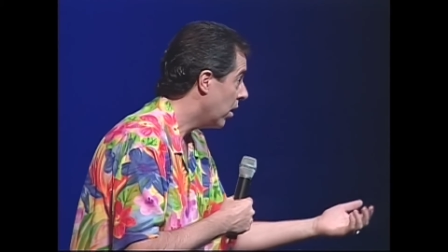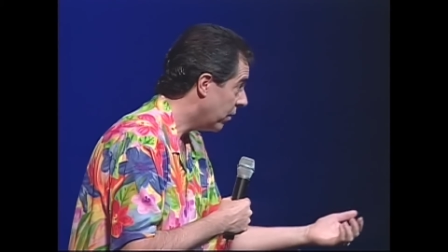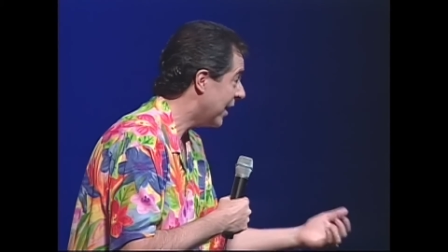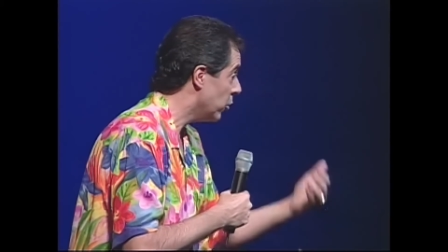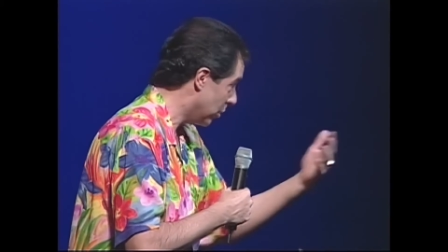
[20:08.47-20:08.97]

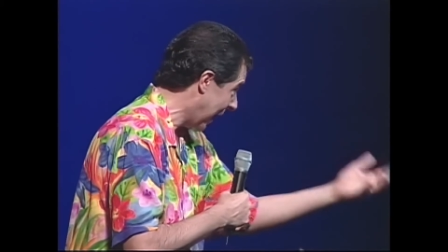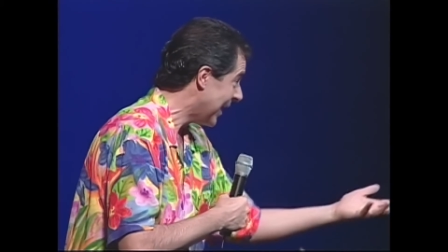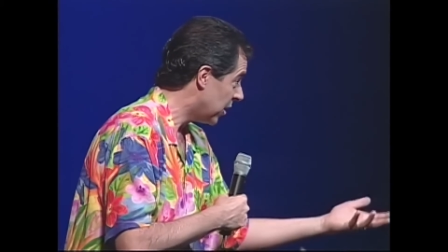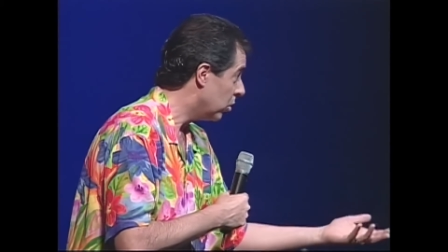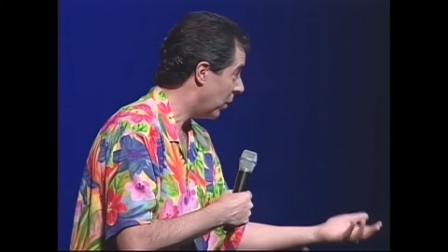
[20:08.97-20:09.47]
that you
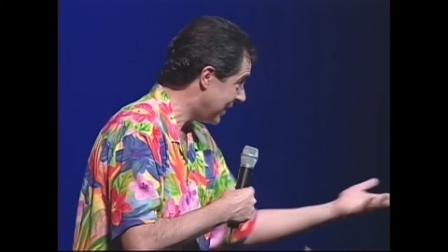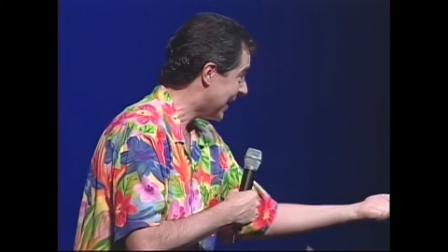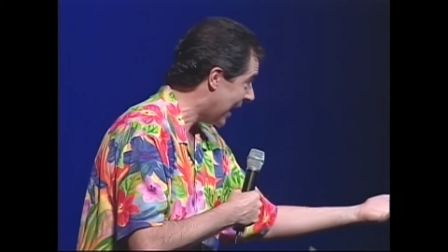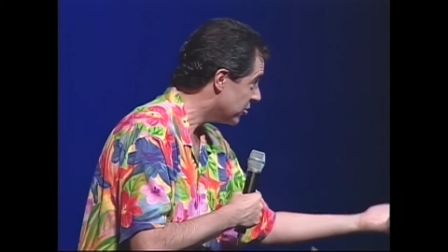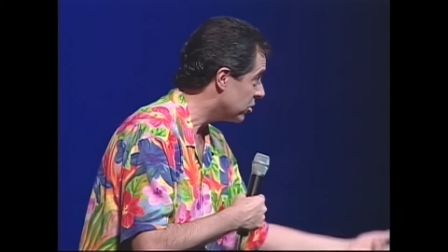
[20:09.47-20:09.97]
like what they
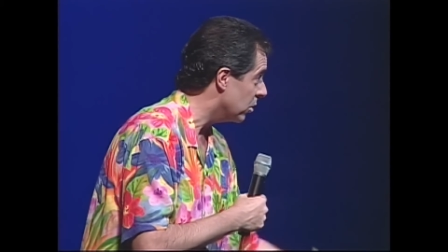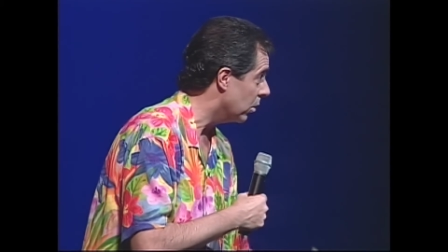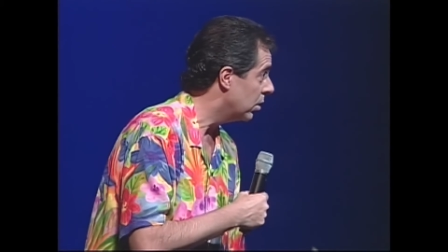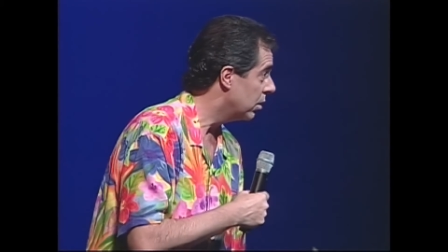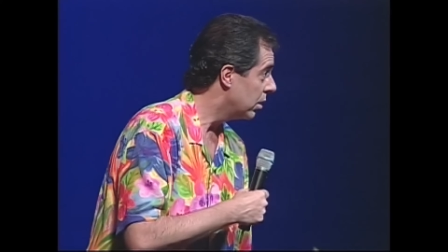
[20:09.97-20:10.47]
got you.
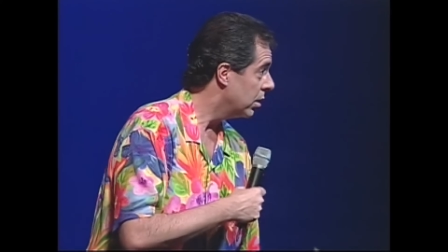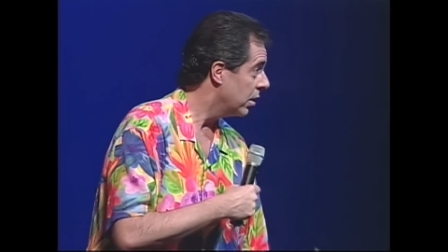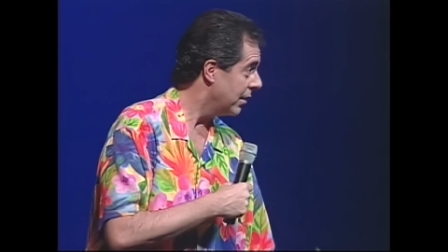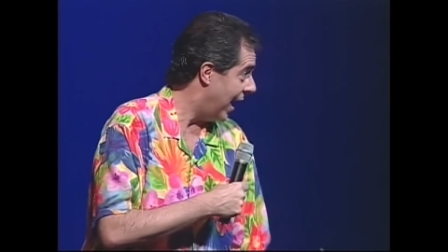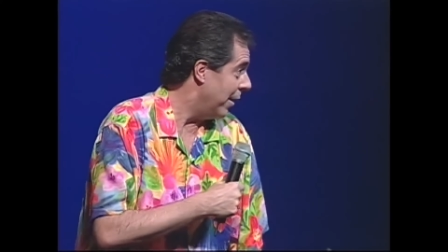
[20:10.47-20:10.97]

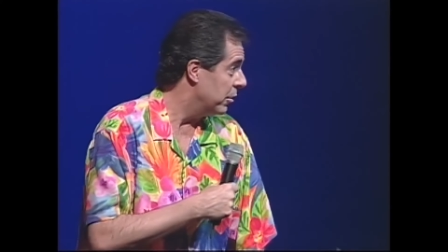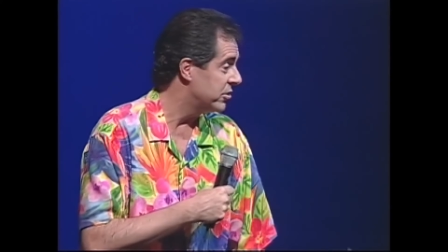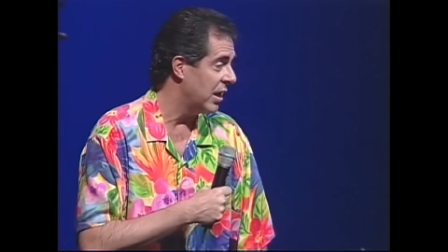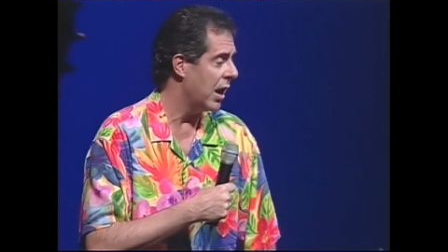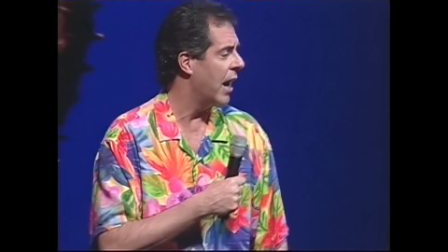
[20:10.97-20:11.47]
And I always
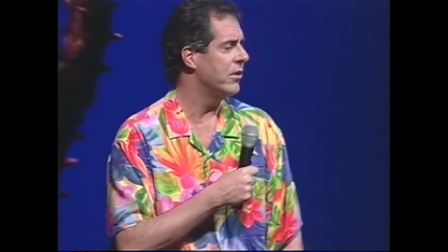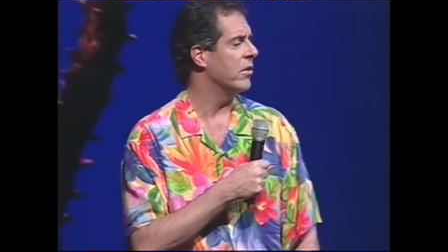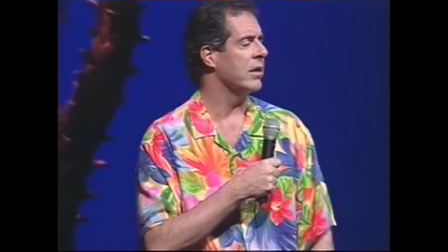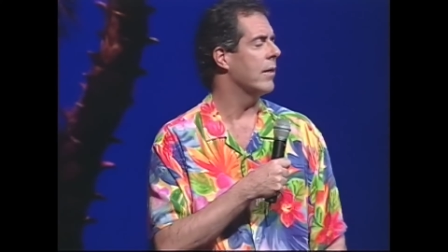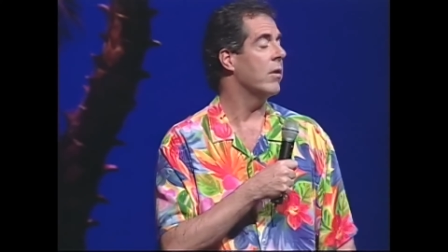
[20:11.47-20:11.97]
say, I
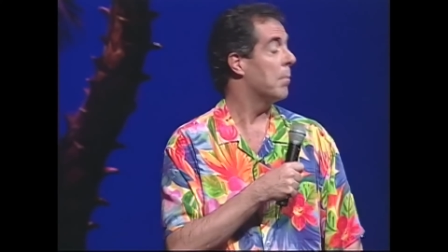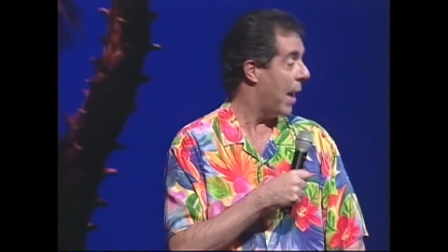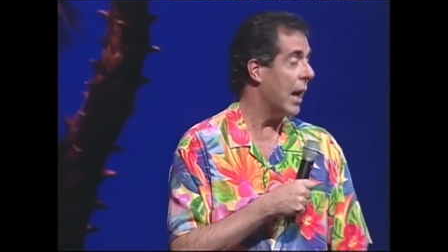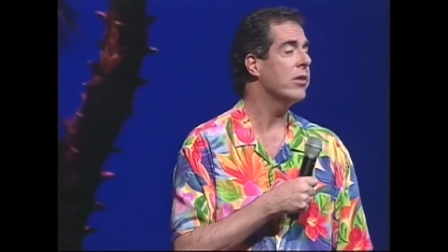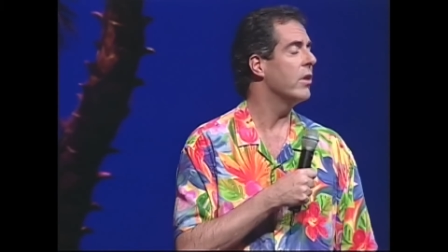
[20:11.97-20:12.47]
didn't give it
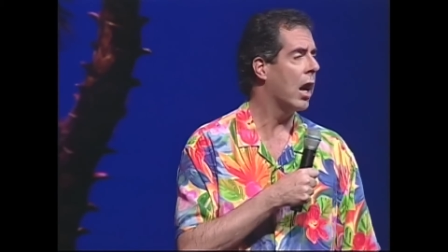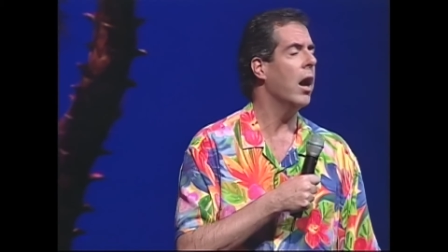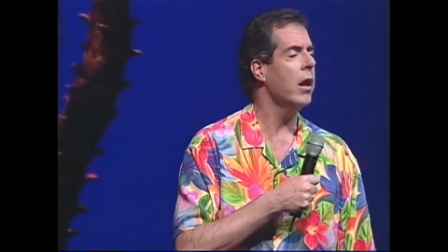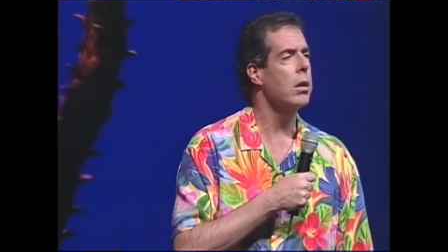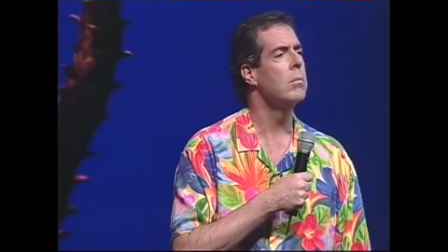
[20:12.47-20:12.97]
back, did I?